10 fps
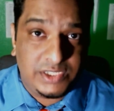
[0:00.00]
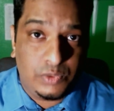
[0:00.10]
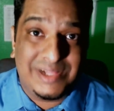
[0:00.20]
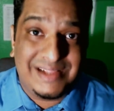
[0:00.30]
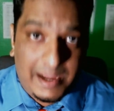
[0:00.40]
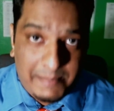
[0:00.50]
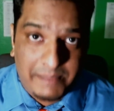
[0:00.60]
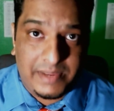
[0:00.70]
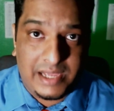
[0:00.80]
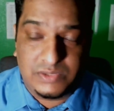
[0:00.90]
will come
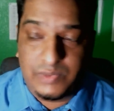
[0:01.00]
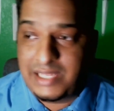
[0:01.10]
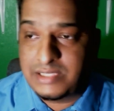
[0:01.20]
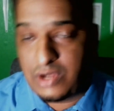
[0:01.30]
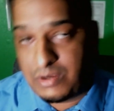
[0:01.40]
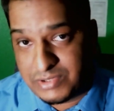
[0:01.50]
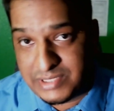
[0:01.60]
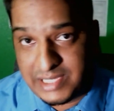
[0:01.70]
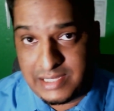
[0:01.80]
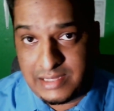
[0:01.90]
up, as well as hormones
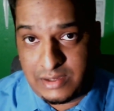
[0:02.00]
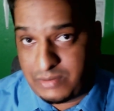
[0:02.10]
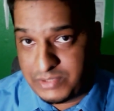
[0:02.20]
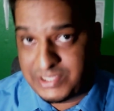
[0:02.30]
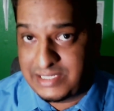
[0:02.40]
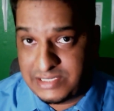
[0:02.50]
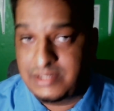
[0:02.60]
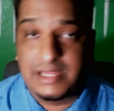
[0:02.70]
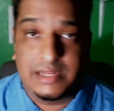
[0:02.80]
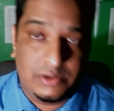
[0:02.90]
like the hormones
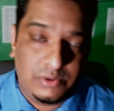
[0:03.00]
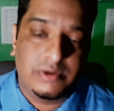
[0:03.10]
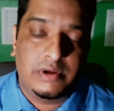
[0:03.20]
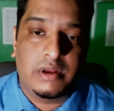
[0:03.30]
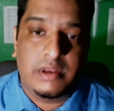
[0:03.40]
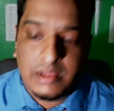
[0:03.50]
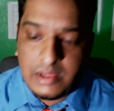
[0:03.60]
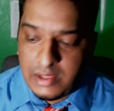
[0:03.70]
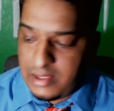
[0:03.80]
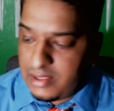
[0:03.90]
insulin and glucagon.
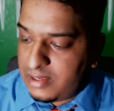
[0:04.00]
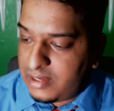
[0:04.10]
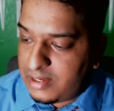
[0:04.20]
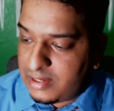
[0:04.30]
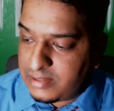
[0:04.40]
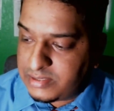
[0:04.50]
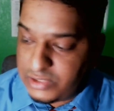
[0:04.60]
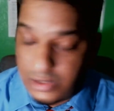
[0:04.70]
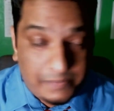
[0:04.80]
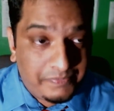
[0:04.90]

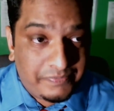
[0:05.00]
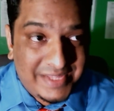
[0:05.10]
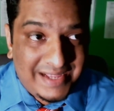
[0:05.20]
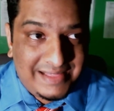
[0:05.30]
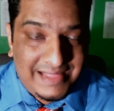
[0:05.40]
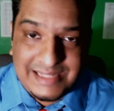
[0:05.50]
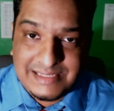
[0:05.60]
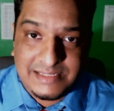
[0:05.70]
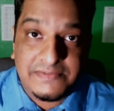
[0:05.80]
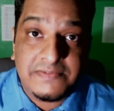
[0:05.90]
So
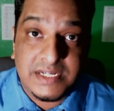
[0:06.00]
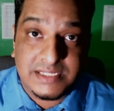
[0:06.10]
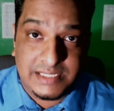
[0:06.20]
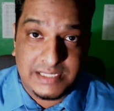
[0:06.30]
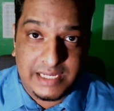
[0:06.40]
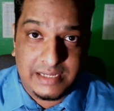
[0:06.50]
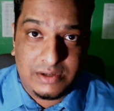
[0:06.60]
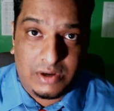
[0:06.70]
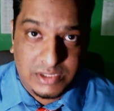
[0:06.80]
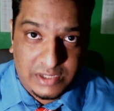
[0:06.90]
that's the first thing,
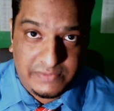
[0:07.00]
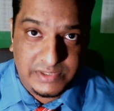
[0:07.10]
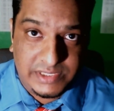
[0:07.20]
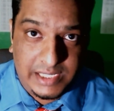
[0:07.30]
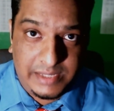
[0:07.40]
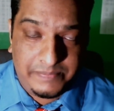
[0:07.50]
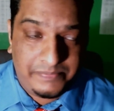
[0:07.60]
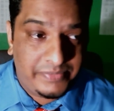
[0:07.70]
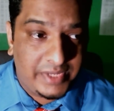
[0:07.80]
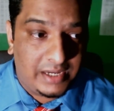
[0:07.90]
autophagy.
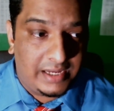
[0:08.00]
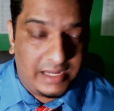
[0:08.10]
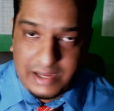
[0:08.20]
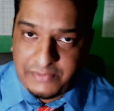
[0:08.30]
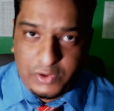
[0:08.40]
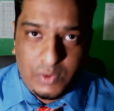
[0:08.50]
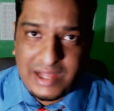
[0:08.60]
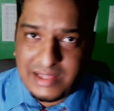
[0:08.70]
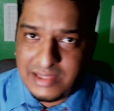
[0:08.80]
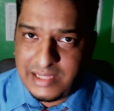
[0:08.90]
A few
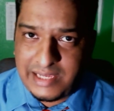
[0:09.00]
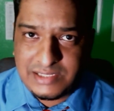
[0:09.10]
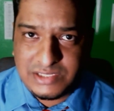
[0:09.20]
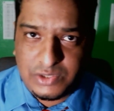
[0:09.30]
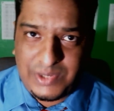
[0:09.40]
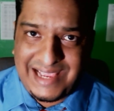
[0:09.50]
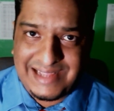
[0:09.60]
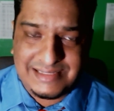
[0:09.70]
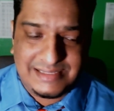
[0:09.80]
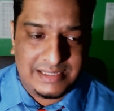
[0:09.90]
other things to
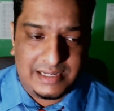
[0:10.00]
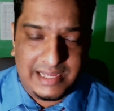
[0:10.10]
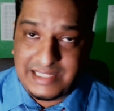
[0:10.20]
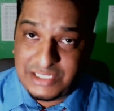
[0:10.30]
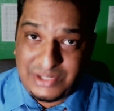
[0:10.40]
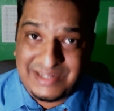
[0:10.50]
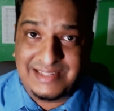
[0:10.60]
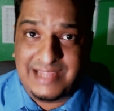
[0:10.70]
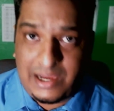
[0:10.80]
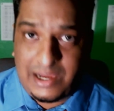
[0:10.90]
get insulin
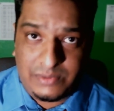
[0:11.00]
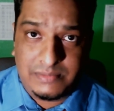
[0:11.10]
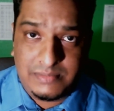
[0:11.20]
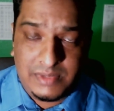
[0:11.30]
down.